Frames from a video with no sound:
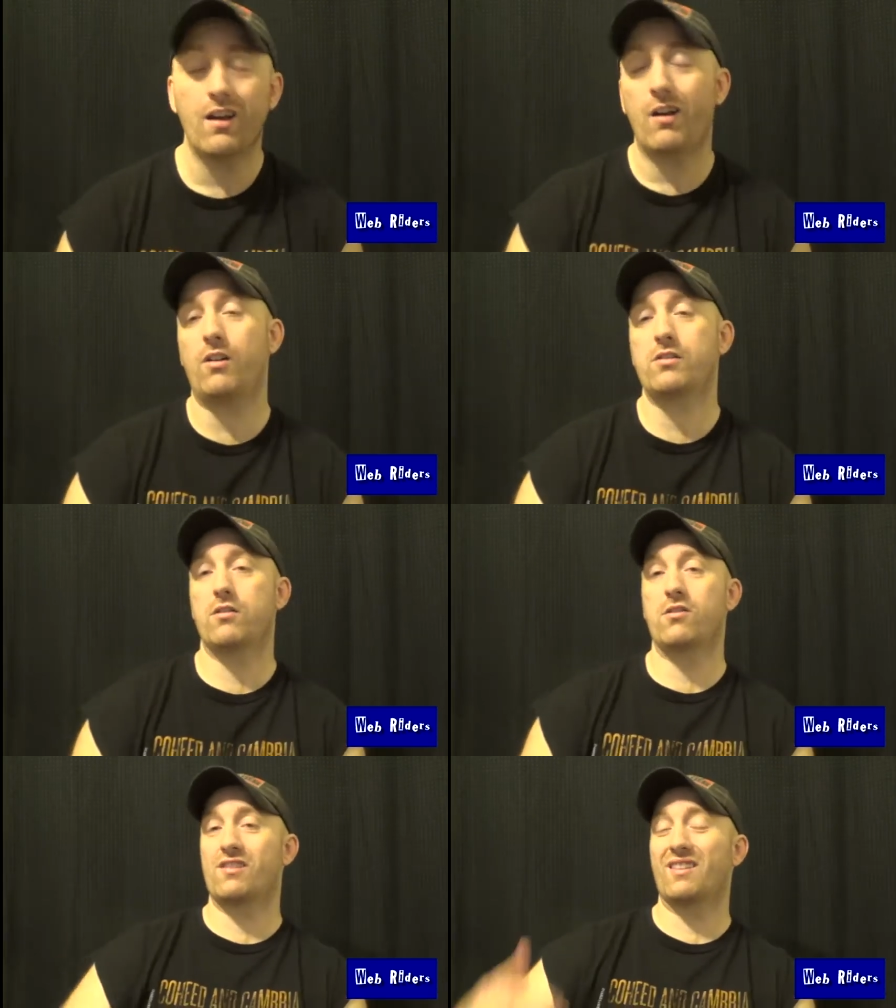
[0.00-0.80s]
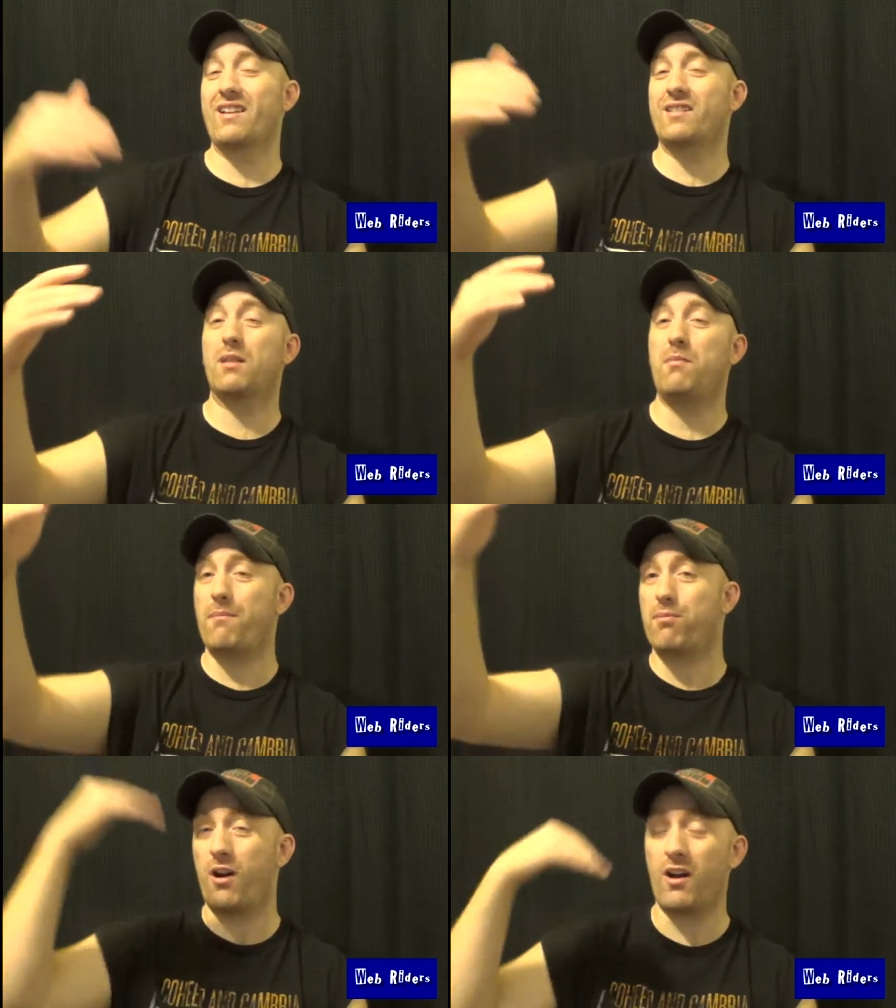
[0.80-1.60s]
Also, there's links to my
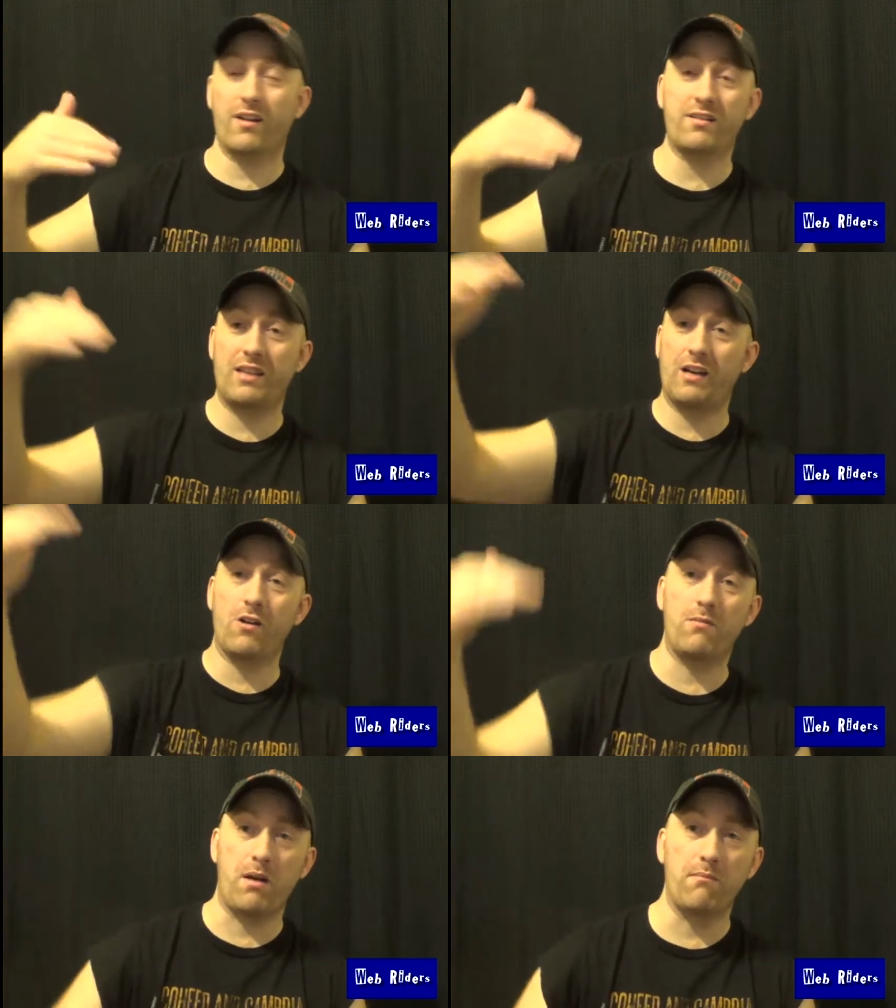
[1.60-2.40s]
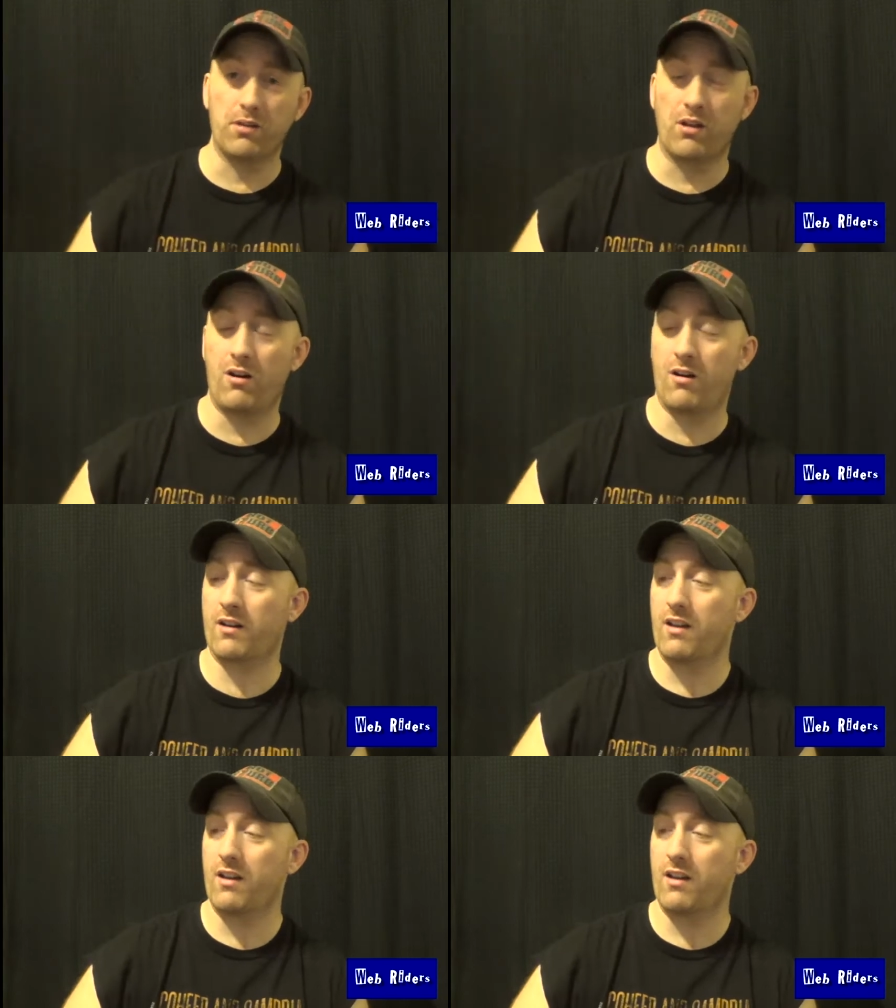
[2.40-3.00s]
products there on my blog.